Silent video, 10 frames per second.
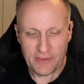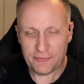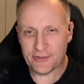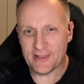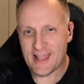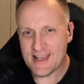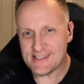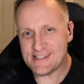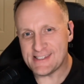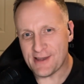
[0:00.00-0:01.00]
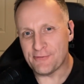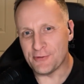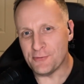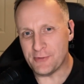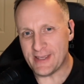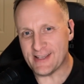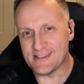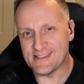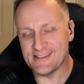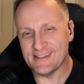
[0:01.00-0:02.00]
For the last several
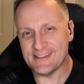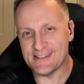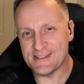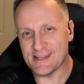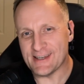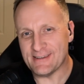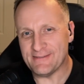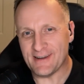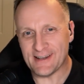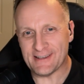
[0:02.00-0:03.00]
weeks, since I